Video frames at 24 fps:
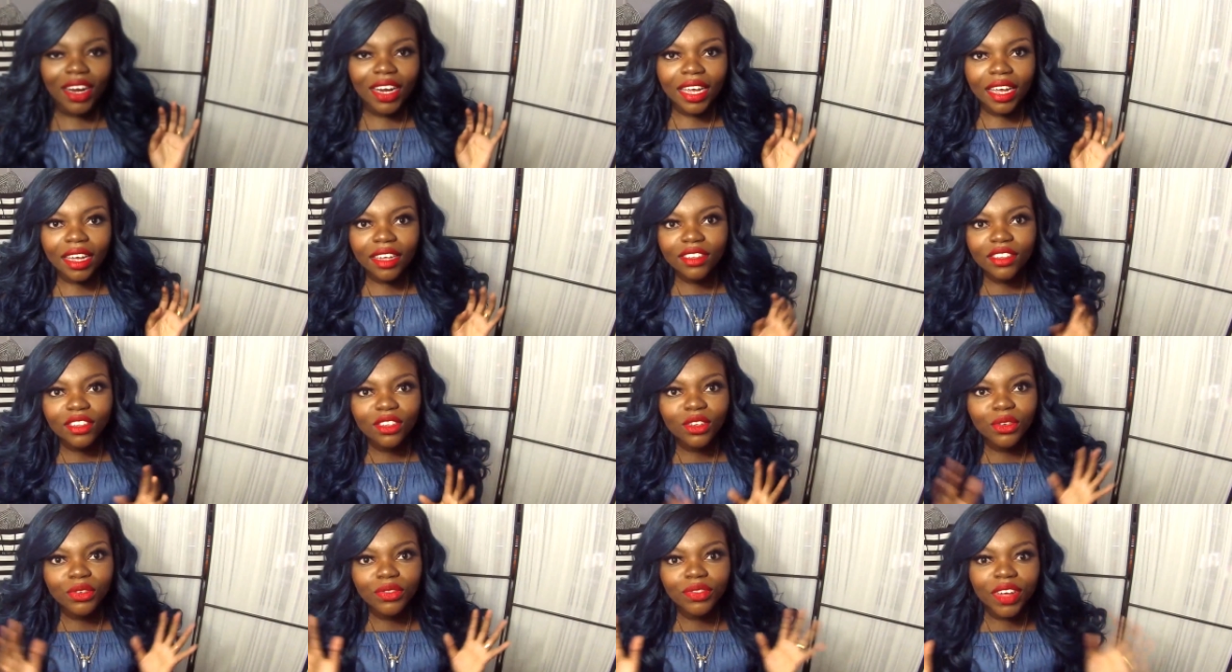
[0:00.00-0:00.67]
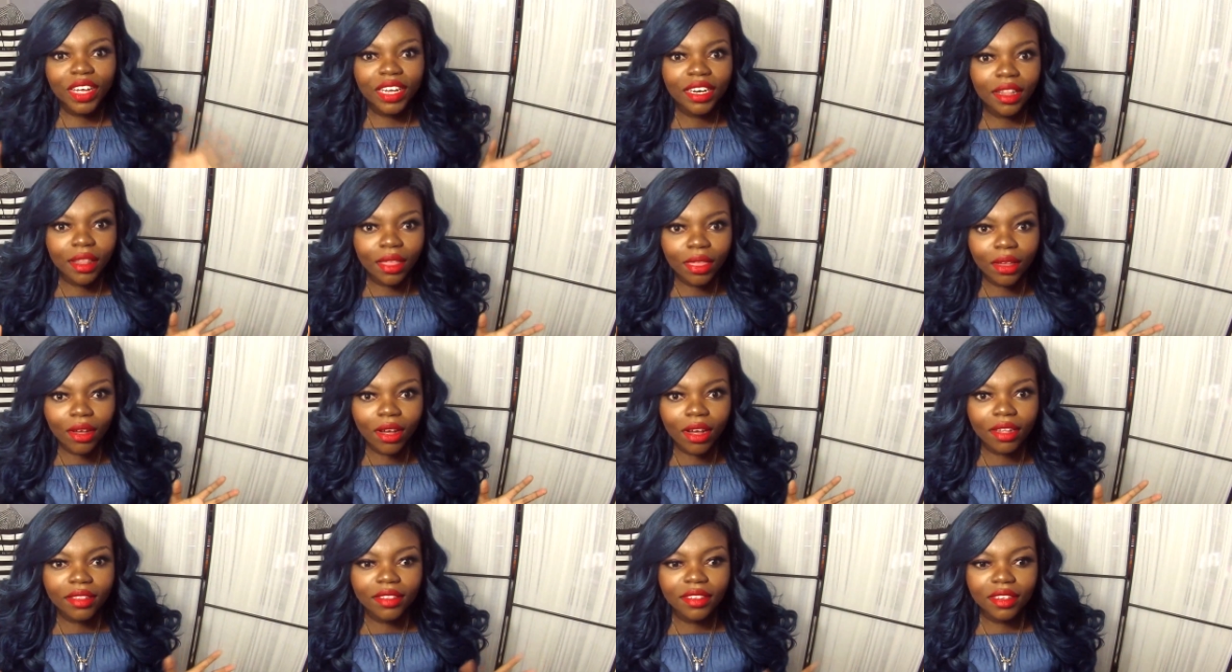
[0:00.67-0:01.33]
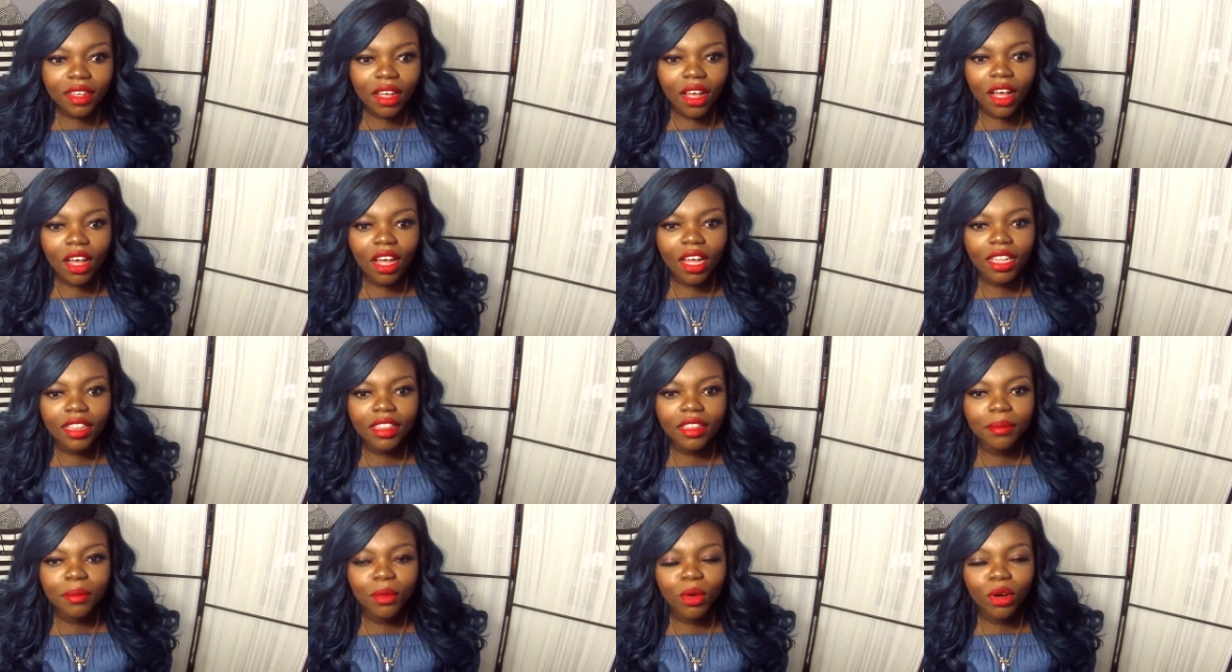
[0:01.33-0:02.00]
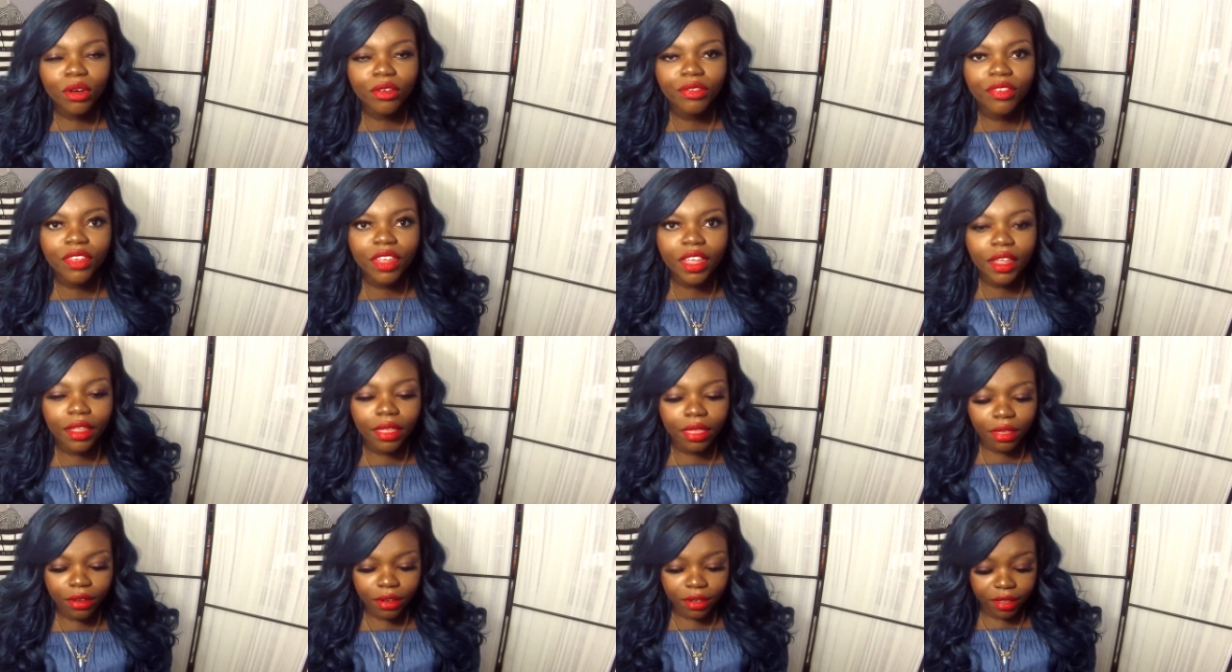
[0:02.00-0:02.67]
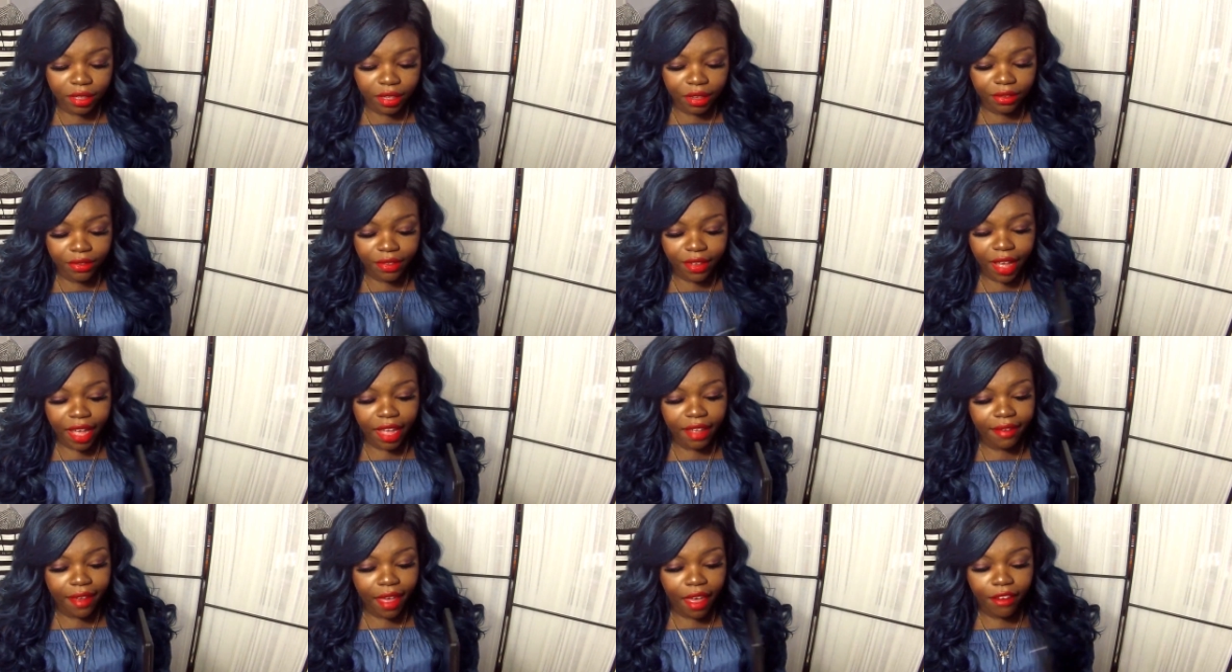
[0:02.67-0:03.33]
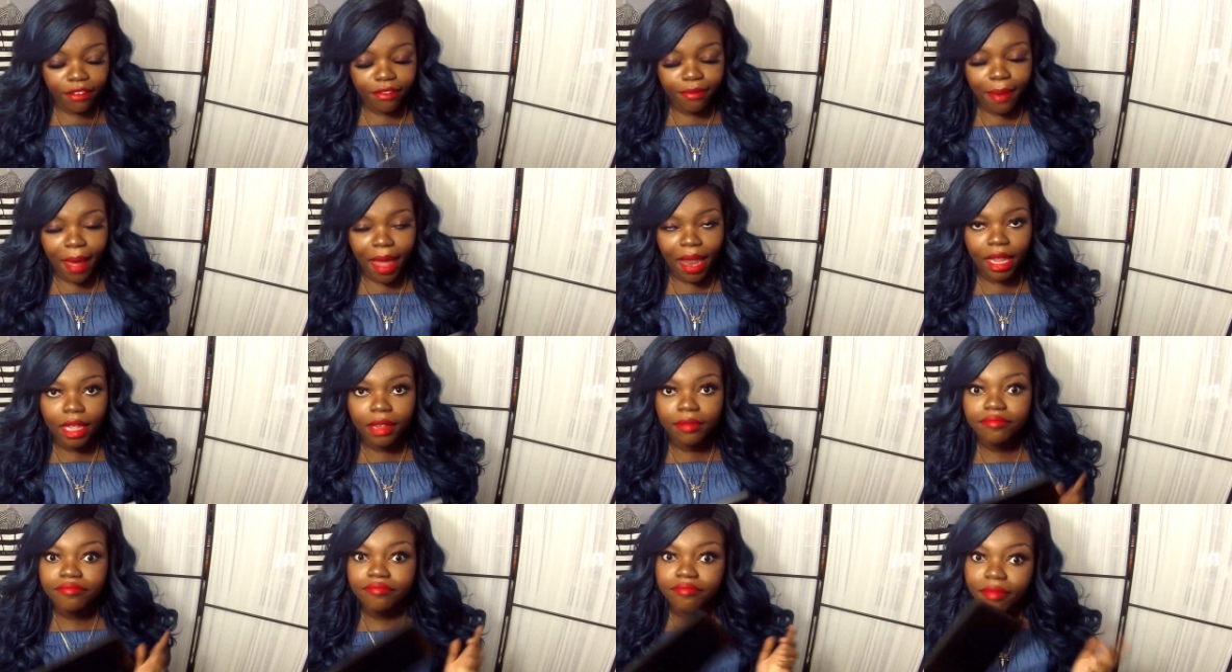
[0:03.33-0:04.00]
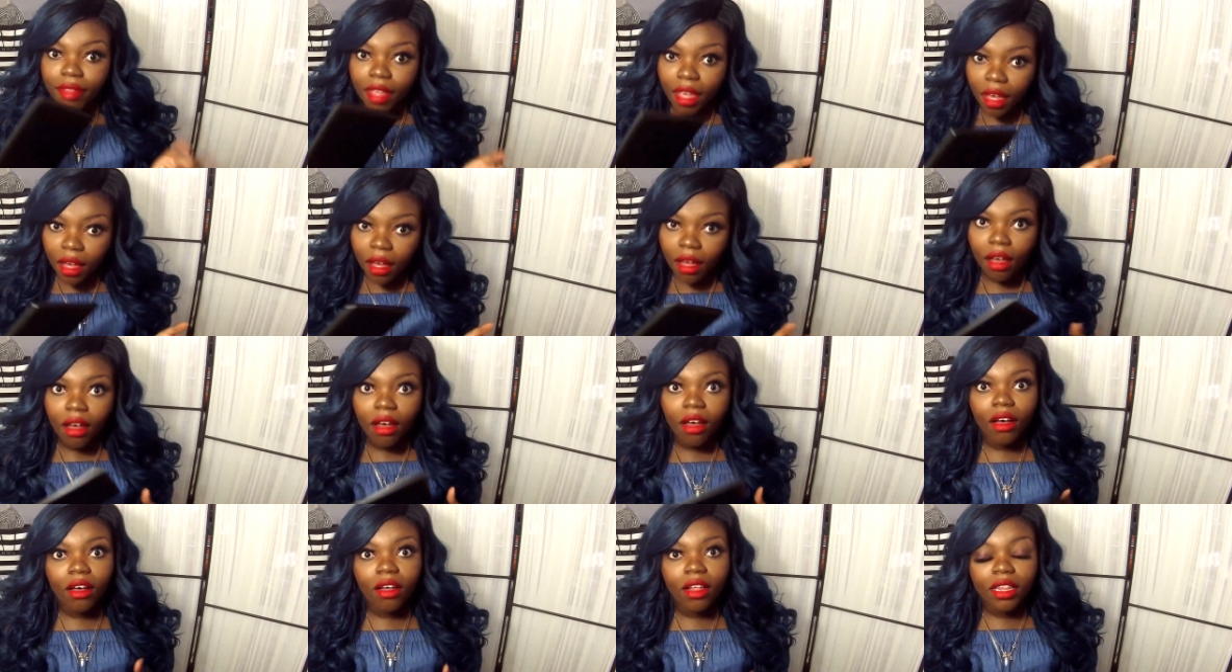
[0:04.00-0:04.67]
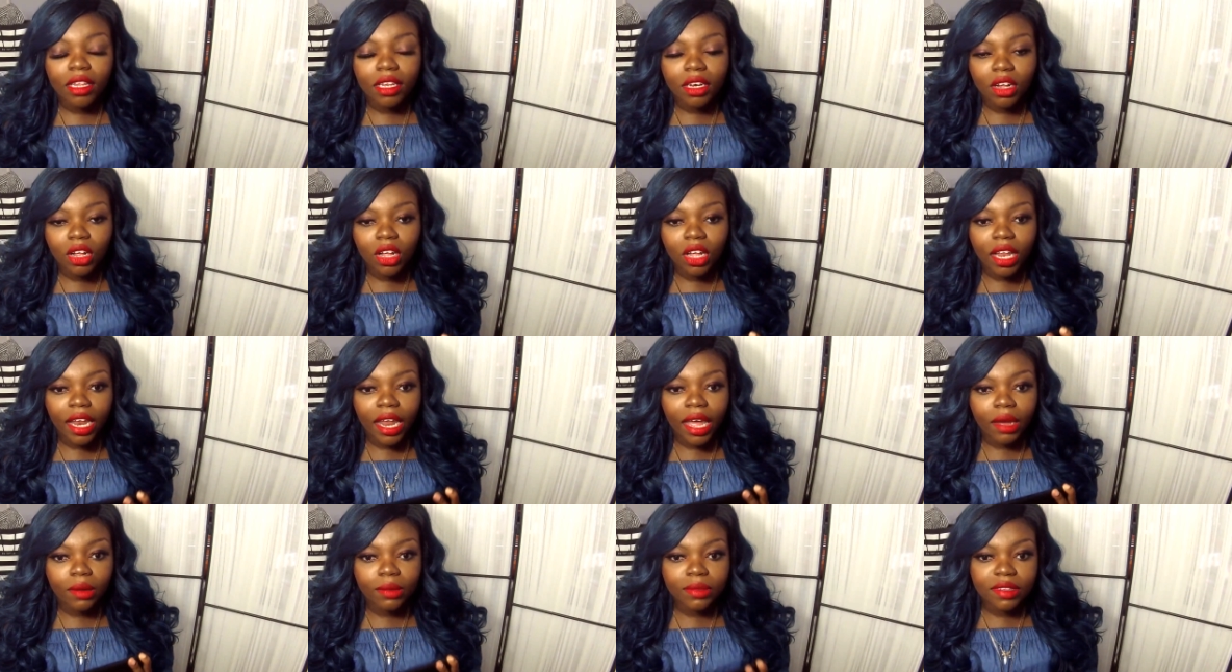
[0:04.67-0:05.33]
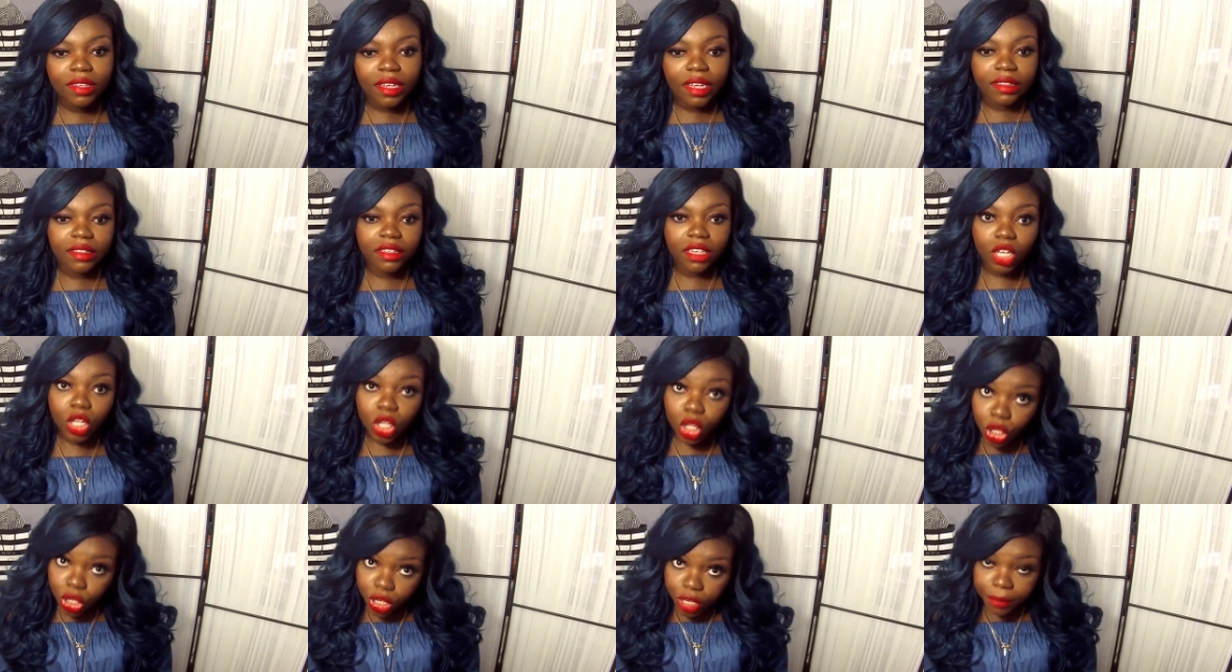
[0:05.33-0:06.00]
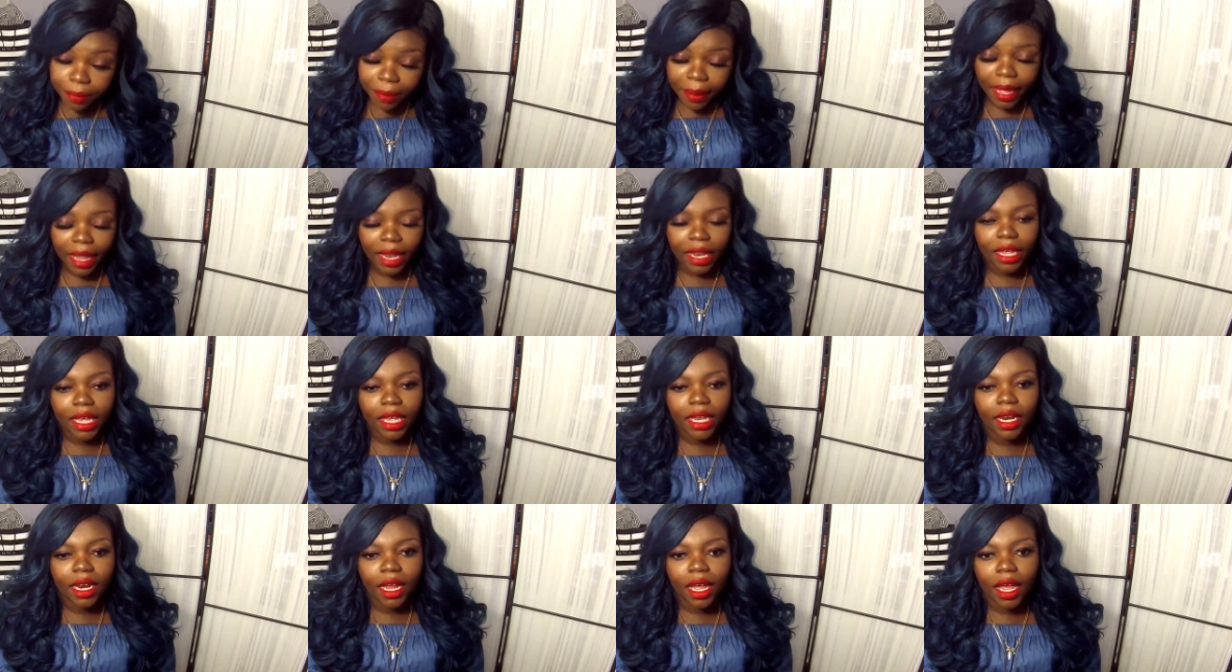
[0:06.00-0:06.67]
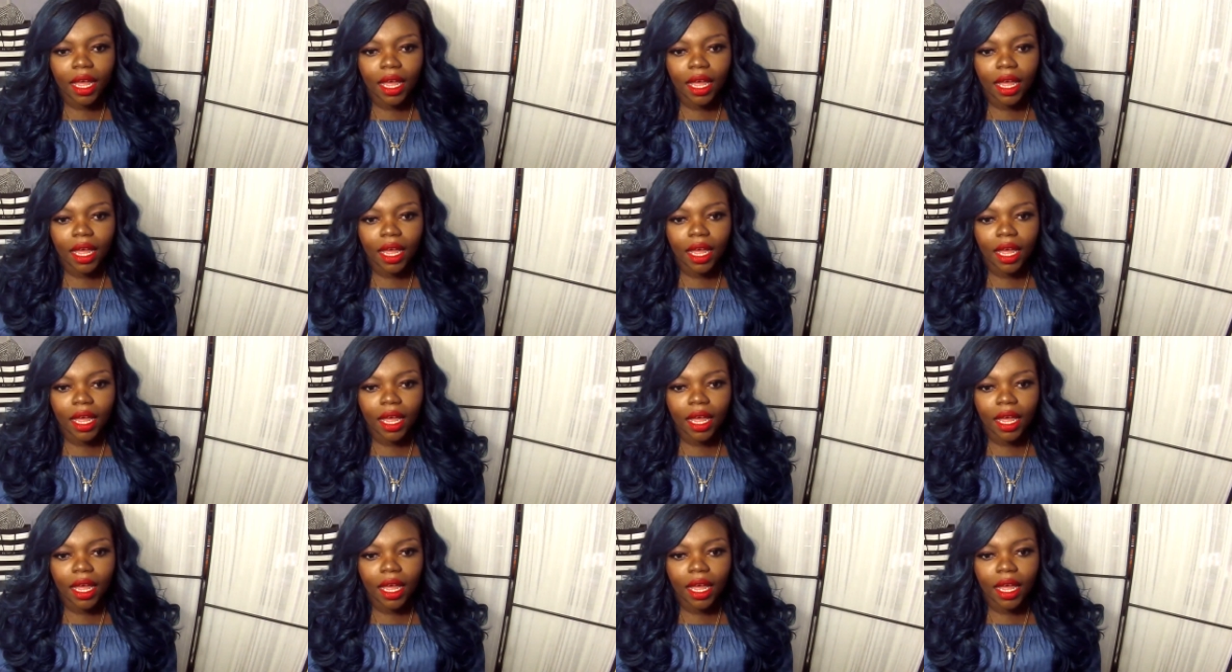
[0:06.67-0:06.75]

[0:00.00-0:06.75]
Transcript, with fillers: Alright guys, so final thoughts on the Morphe 35F palette. All in all, I would say it's a good palette.